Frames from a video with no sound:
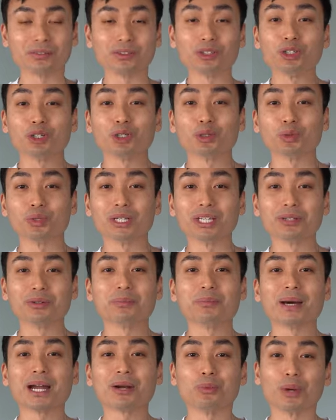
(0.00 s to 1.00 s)
if you agree
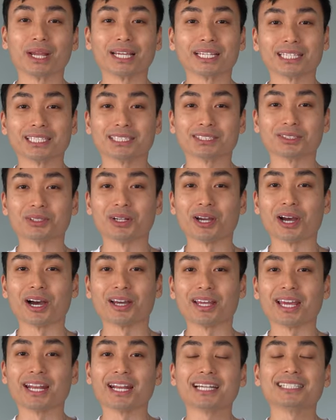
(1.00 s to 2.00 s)
with my rankings or
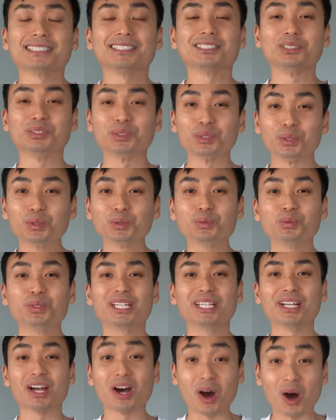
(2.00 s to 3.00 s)
not, and I do
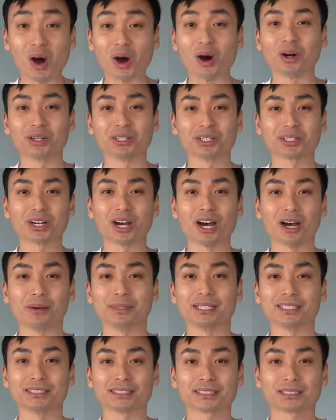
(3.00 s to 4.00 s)
read all your
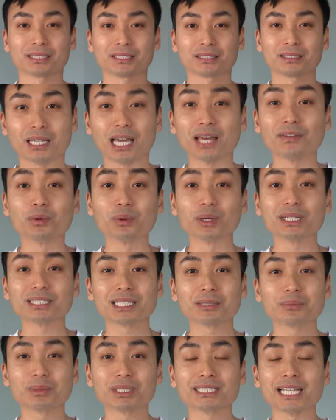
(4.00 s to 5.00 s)
comments. If you want
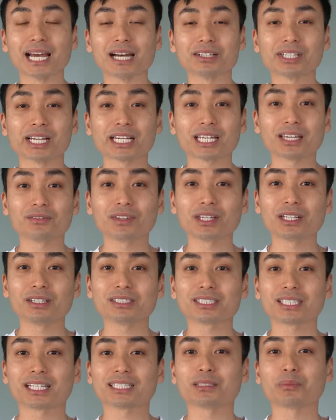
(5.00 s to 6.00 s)
to see more down jacket
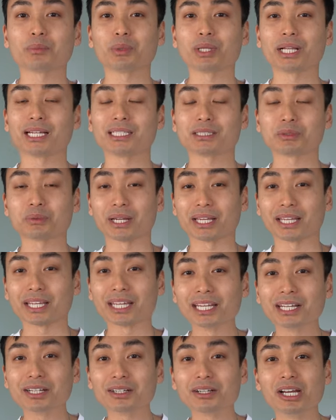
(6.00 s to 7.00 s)
videos, click the playlist right
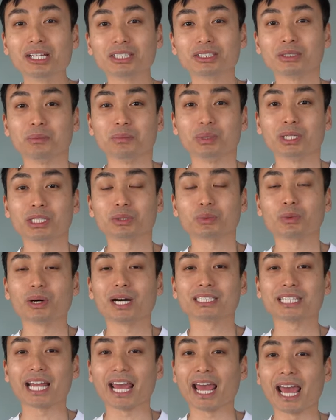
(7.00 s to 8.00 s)
here to binge
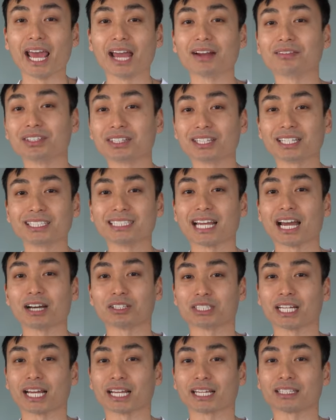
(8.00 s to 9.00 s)
watch everything
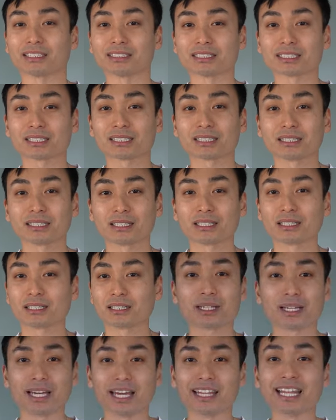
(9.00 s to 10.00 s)
down jackets.
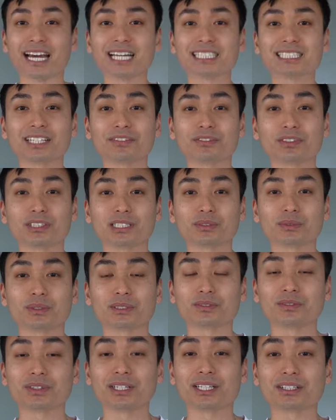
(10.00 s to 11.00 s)
And that's it for this
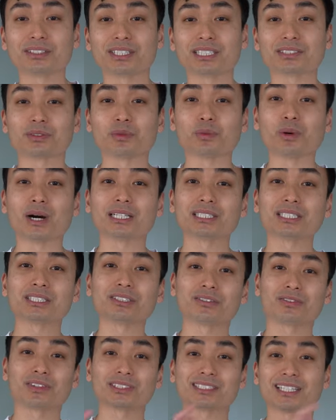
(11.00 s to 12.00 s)
week's video. Thanks for watching.
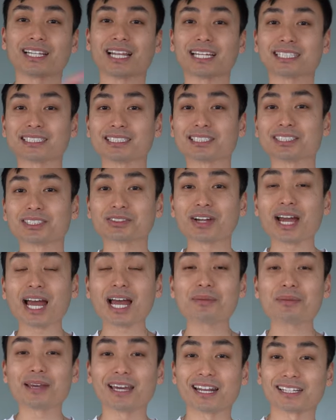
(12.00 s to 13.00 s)
Don't forget to like,
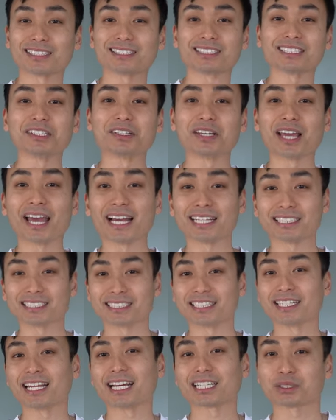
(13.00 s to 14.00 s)
subscribe, and I'll see you guys
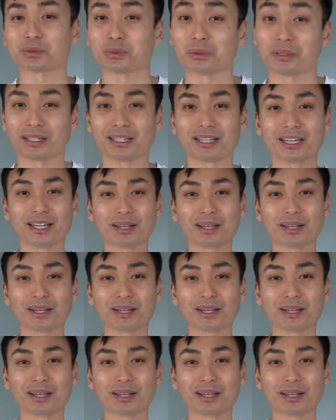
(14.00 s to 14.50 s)
in the next one.